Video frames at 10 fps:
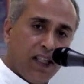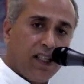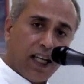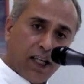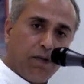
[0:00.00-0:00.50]
It
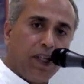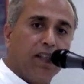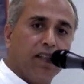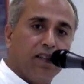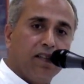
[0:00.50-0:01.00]
is
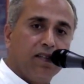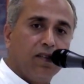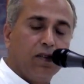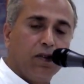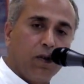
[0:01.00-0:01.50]
helping.
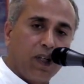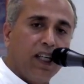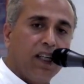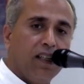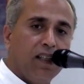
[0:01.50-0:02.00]

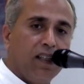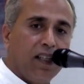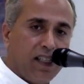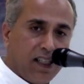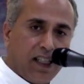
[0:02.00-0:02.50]
Okay?
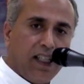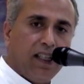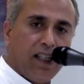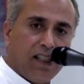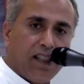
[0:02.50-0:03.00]
Is it
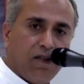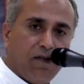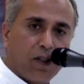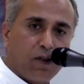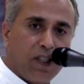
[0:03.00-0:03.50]
clear, the answer
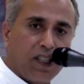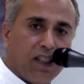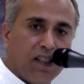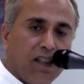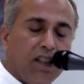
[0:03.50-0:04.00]
of first
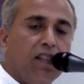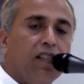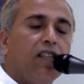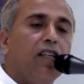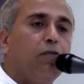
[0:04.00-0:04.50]
question?
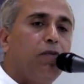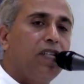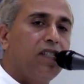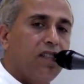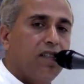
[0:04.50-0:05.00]
Now
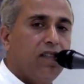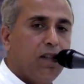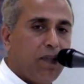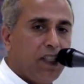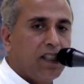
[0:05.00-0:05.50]
please
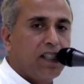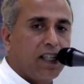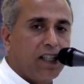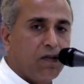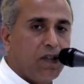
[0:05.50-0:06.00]
repeat the
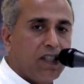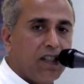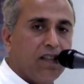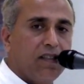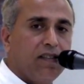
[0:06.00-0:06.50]
second question.